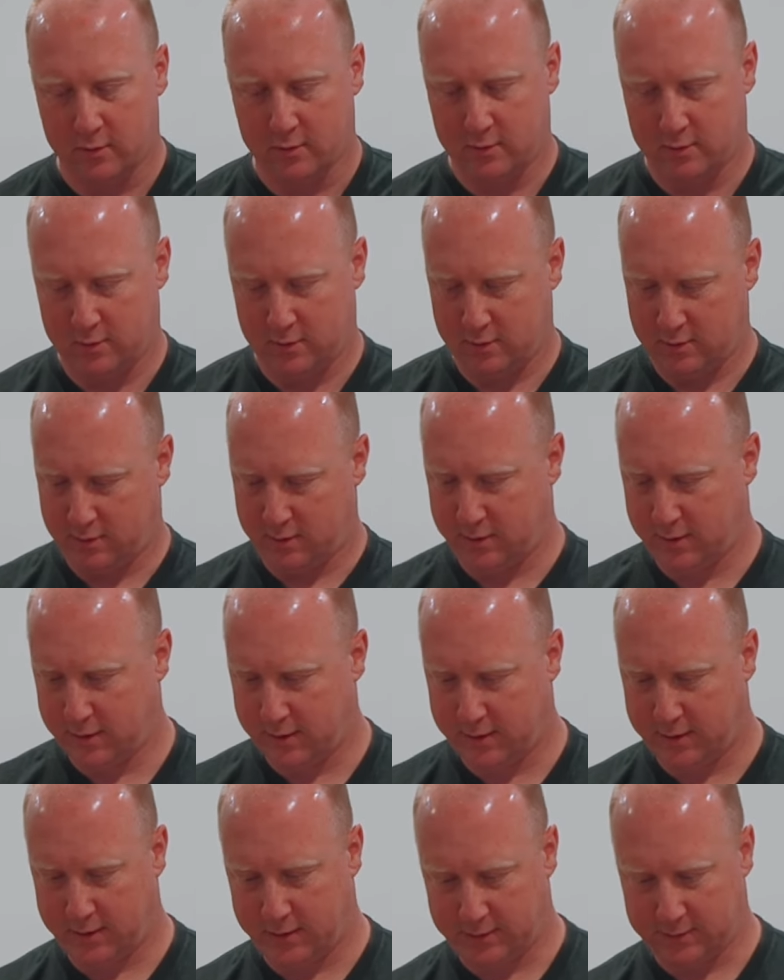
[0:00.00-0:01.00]
All
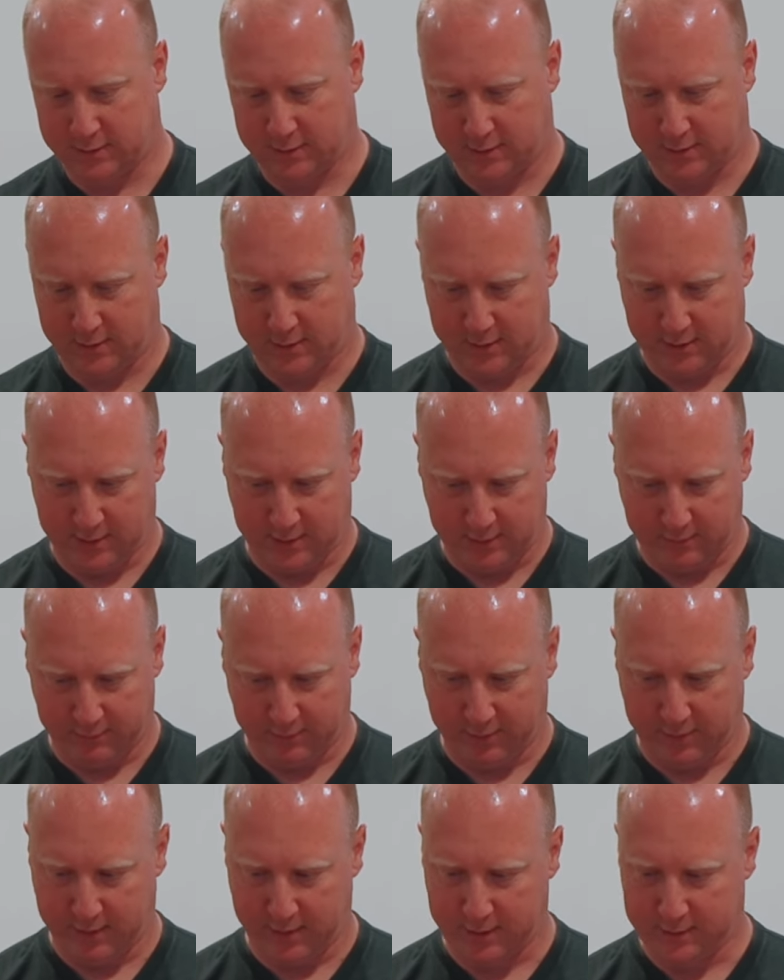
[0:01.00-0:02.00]
right, and
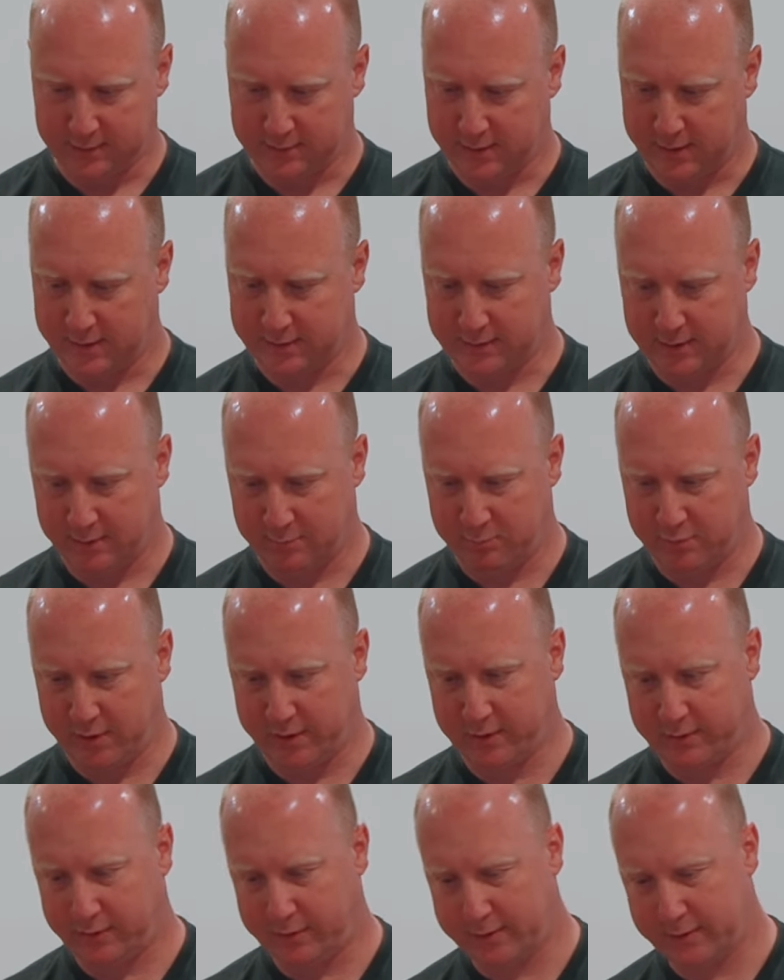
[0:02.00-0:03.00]
everything is nicely
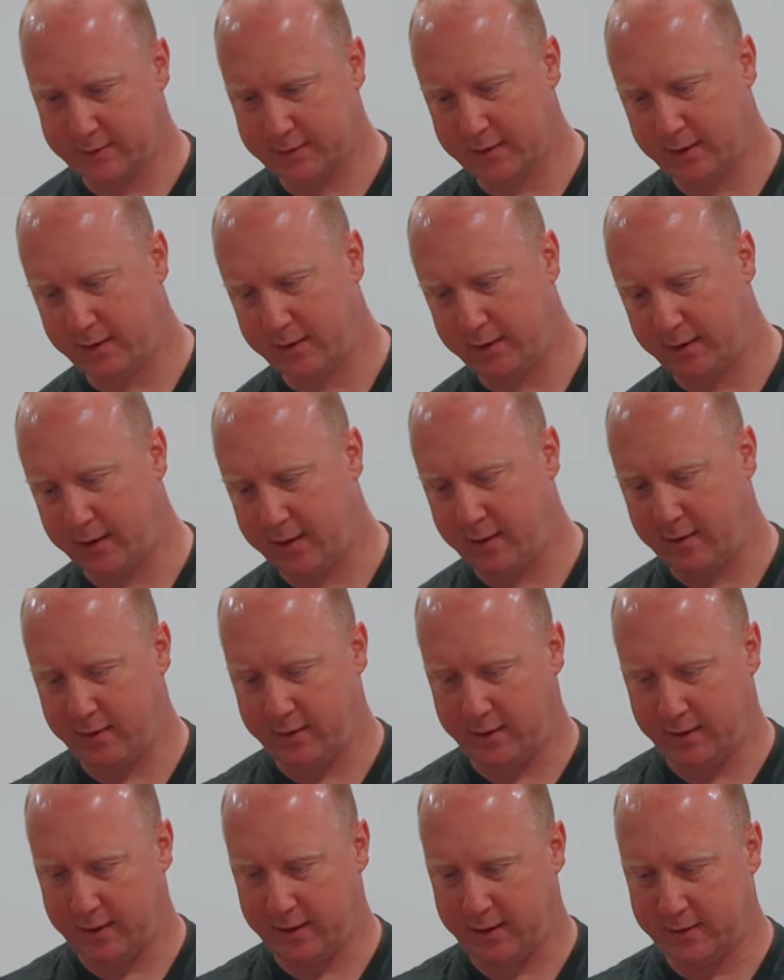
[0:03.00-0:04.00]
bundled inside the
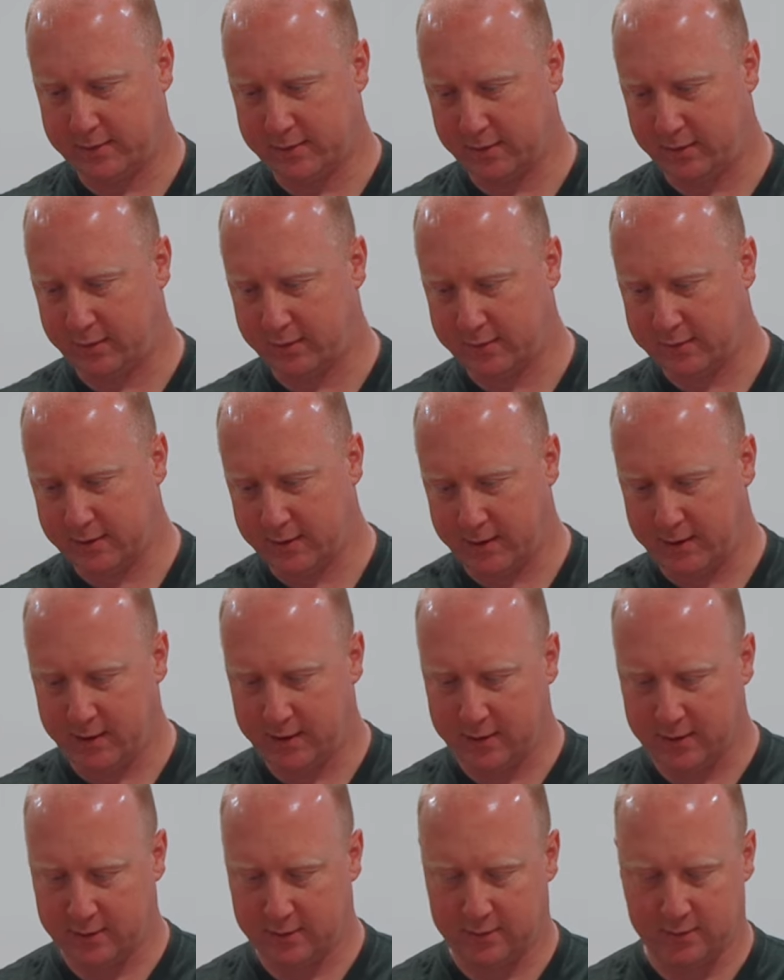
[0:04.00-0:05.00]
carrying case, it looks
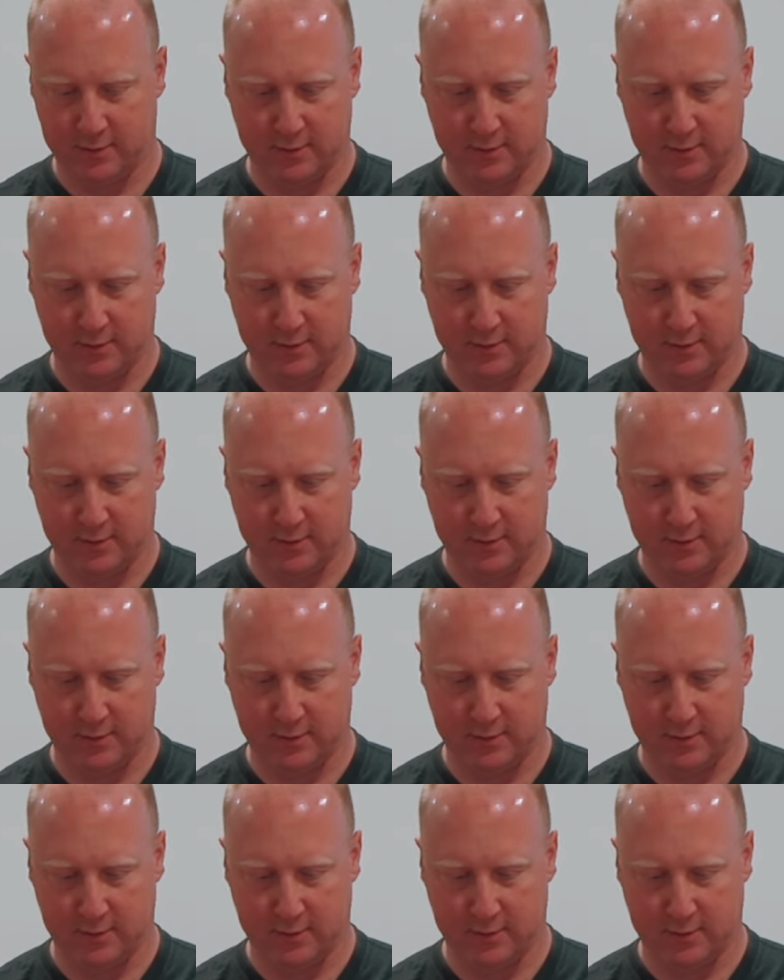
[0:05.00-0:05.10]
like.